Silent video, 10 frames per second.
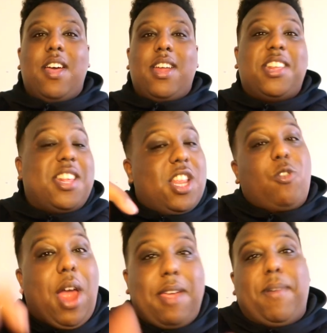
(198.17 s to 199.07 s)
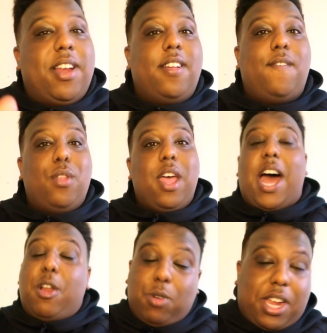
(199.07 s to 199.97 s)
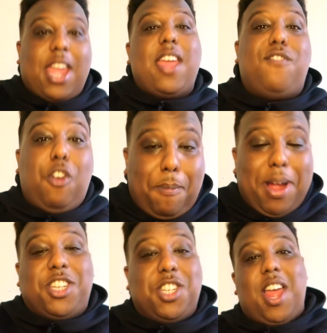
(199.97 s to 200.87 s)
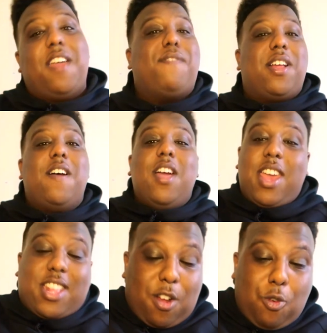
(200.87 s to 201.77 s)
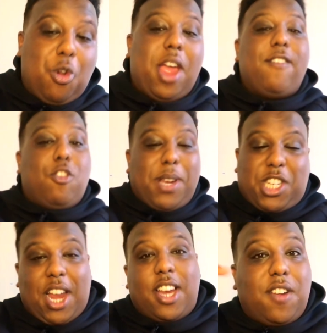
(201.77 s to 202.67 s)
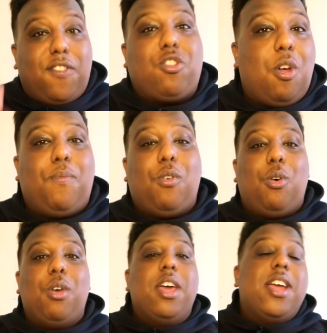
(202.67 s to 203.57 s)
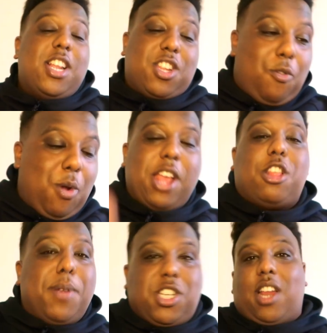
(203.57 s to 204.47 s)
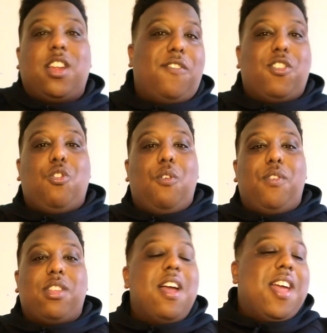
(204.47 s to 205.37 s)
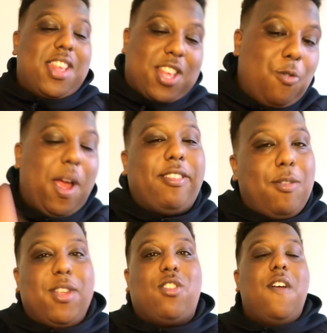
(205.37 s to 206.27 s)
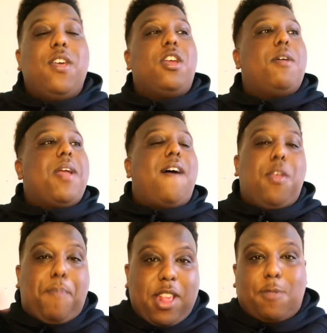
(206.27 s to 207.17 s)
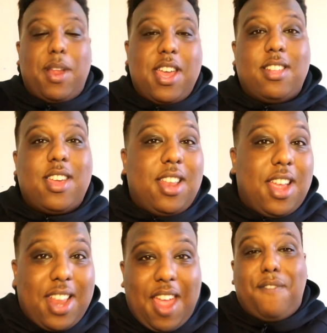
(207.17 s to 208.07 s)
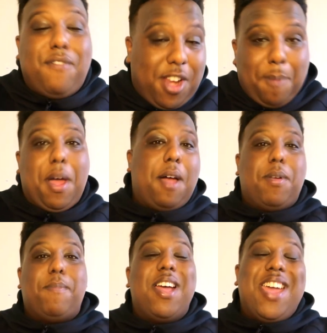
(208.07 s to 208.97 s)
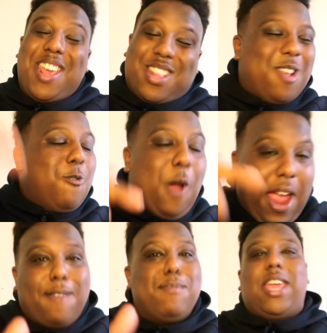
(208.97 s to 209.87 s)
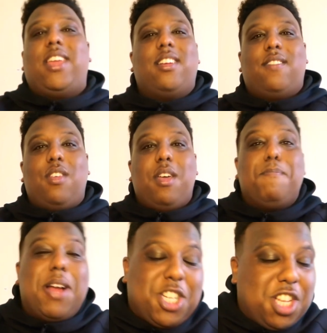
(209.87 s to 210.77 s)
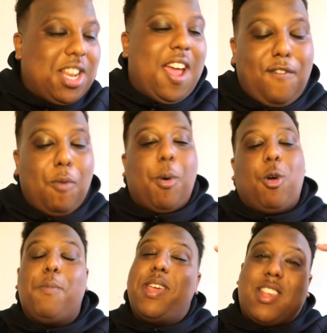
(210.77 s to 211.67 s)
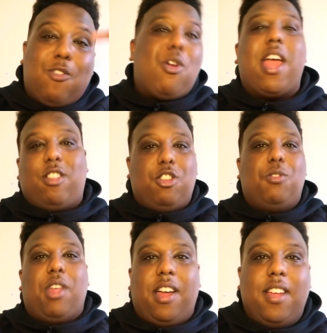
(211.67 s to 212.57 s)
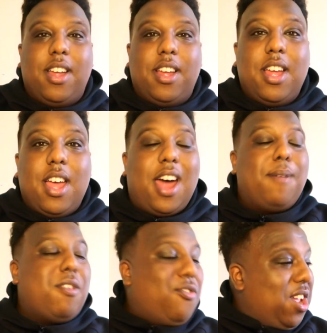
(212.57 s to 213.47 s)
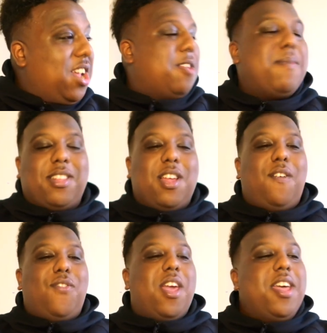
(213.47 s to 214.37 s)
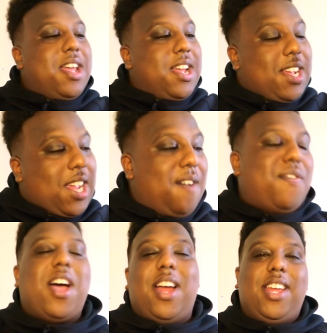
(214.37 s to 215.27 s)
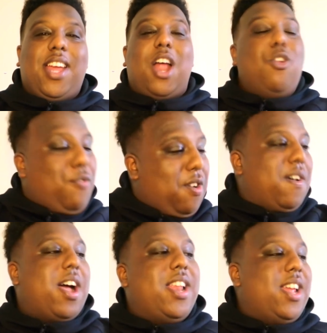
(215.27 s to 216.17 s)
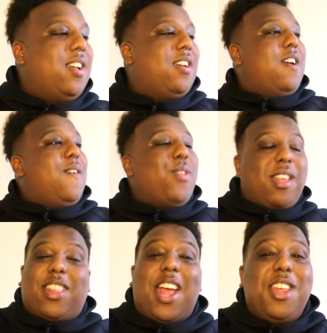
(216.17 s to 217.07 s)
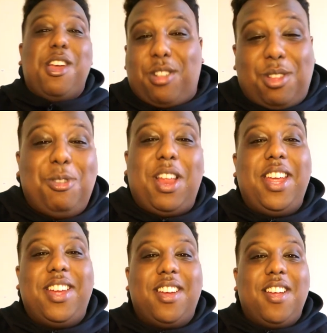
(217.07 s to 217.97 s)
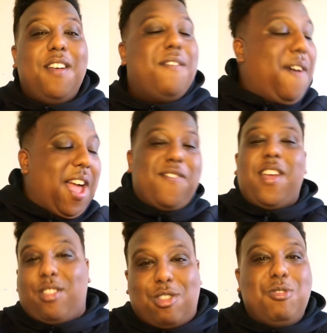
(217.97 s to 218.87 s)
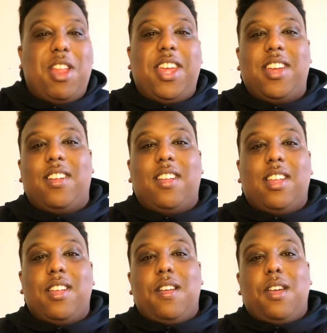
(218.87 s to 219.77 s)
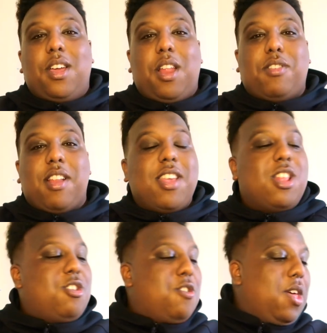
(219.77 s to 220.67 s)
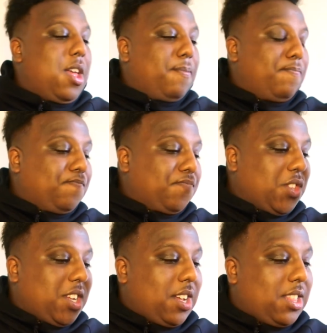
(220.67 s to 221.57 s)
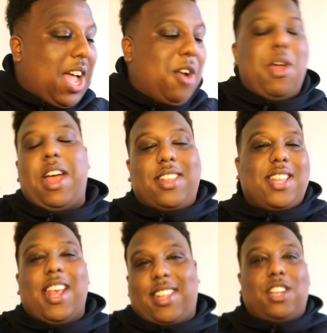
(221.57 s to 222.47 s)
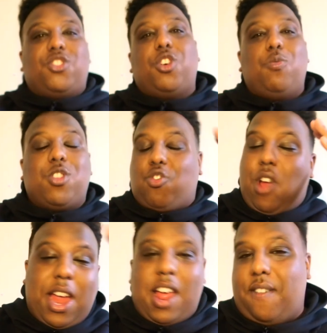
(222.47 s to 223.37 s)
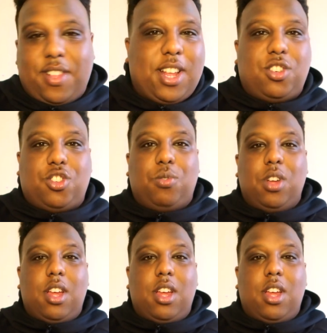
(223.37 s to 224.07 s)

This is a right, man. I don't care. If you're a Manchester United fan, it's a right to be challenging for top four. It's a right to be challenging for trophies. It's a right to be, you know, have the best players in every department. It's a right, mate. Manchester United Football Club is a right to do that. And I'm just thinking to myself, yeah, Cavani, I love Cavani. That's 10 years too late. 5 years too late. You know what I'm trying to say to you? That right-hand side Sancho was crying out for Sancho.